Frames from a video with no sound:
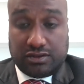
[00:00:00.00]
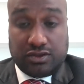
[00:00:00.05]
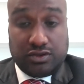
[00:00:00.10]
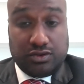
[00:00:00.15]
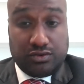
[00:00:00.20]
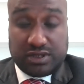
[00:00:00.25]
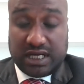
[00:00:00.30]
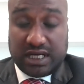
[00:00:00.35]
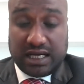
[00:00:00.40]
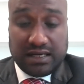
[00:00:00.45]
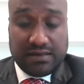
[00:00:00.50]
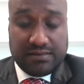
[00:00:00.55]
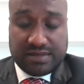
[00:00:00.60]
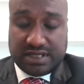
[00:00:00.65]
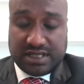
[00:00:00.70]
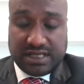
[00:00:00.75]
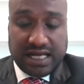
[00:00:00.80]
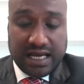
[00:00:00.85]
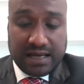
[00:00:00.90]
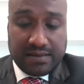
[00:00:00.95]
2
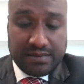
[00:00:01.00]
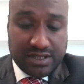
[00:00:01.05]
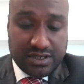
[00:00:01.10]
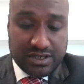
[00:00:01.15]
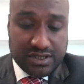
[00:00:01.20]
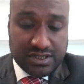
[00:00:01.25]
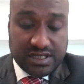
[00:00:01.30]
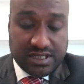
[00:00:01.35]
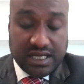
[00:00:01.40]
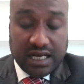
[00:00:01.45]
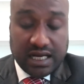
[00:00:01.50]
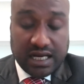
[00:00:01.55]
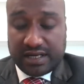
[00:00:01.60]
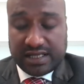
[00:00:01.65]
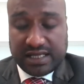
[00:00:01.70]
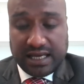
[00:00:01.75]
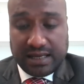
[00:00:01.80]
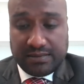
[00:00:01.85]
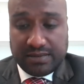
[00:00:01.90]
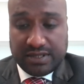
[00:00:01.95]
times the damages,
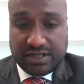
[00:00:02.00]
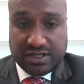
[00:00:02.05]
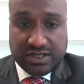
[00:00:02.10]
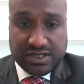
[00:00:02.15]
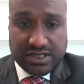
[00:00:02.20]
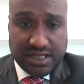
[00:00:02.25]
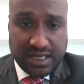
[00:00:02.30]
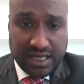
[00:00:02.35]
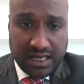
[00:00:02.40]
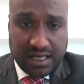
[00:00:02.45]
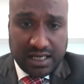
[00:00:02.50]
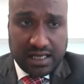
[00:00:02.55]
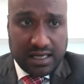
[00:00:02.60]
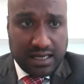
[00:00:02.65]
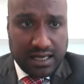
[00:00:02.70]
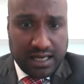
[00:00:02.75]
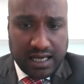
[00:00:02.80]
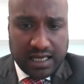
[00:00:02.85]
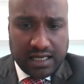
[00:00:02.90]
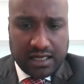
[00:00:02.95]
direct damages.
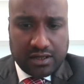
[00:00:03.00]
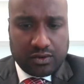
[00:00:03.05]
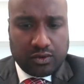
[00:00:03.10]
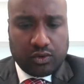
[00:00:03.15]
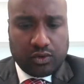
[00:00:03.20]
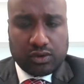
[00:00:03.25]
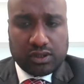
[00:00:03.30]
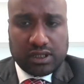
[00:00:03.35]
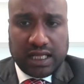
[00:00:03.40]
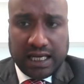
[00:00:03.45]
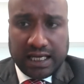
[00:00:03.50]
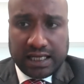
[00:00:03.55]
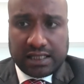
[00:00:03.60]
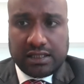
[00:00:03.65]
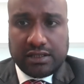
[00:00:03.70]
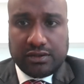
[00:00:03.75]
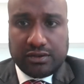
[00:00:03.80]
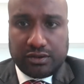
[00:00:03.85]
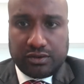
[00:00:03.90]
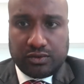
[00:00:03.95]
And in all
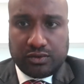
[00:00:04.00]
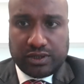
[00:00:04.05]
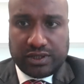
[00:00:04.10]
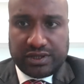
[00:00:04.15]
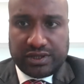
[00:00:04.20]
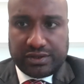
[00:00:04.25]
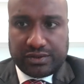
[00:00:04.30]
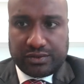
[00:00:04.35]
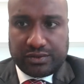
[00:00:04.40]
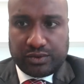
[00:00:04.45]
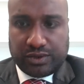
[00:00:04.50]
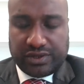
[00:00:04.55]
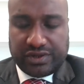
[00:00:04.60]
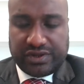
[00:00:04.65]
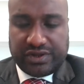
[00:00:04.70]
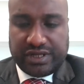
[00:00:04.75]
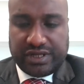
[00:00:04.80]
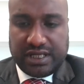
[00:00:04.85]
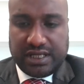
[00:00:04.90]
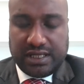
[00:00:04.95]
likelihood,
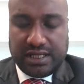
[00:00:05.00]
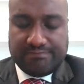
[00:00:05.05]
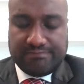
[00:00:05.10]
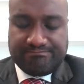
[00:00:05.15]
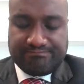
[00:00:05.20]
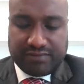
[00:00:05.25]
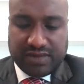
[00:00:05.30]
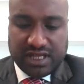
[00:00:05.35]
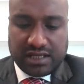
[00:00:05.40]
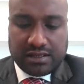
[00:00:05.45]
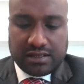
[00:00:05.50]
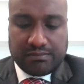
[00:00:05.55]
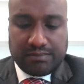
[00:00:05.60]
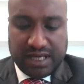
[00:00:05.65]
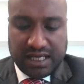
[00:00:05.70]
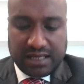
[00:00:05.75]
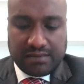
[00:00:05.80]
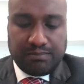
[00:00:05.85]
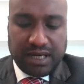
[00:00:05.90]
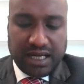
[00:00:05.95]
with the
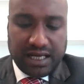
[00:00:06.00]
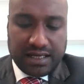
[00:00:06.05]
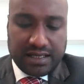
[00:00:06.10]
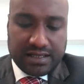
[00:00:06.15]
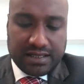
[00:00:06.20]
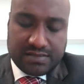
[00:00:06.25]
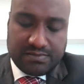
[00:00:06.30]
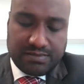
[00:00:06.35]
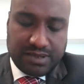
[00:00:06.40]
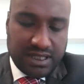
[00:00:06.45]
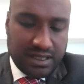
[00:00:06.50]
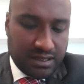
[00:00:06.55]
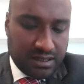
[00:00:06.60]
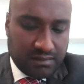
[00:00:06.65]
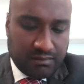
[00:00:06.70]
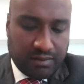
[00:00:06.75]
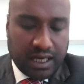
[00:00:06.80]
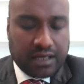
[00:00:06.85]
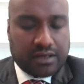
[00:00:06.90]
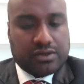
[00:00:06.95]
big players being
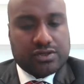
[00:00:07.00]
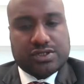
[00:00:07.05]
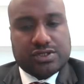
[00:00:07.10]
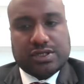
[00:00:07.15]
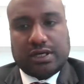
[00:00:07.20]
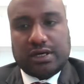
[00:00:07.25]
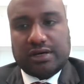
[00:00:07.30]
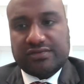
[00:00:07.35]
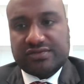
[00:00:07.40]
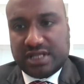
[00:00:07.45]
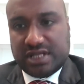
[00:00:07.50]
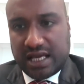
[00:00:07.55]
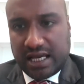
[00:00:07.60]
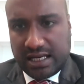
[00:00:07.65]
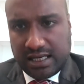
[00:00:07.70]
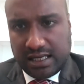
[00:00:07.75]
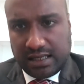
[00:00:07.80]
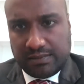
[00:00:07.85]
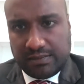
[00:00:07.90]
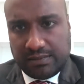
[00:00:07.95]
the Microsofts, the
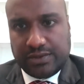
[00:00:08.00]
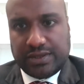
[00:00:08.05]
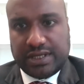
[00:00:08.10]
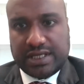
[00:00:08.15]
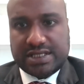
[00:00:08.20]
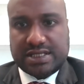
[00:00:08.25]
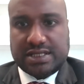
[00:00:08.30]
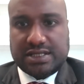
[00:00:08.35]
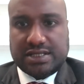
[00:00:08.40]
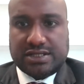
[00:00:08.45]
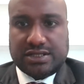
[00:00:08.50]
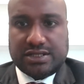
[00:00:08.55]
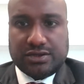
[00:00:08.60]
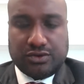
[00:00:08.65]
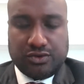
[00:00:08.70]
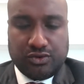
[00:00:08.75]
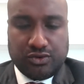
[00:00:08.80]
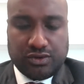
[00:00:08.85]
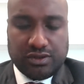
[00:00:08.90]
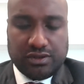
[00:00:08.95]
AWSs, the
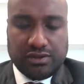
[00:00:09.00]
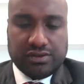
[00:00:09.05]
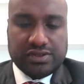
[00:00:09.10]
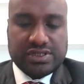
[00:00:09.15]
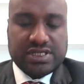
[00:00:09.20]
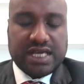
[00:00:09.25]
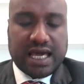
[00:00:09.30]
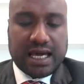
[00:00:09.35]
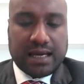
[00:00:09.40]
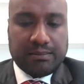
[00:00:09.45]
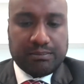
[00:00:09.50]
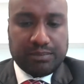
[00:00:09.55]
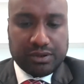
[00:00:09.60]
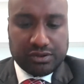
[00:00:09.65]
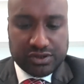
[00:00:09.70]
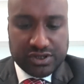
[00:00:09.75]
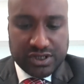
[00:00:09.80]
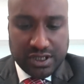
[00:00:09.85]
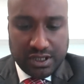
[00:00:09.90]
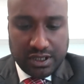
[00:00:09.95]
Googles, the
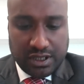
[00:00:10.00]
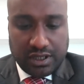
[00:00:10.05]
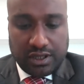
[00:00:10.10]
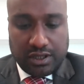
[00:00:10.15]
Apples,